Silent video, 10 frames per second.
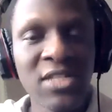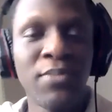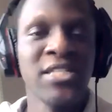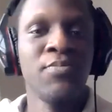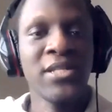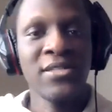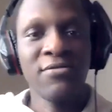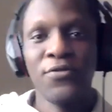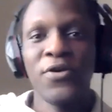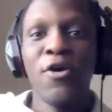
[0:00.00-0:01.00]

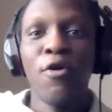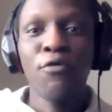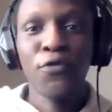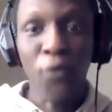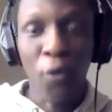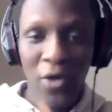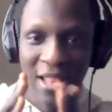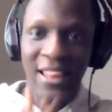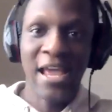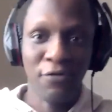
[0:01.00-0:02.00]
perspectives for
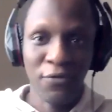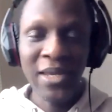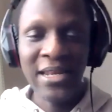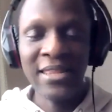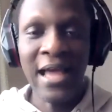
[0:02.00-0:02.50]
life, meaning,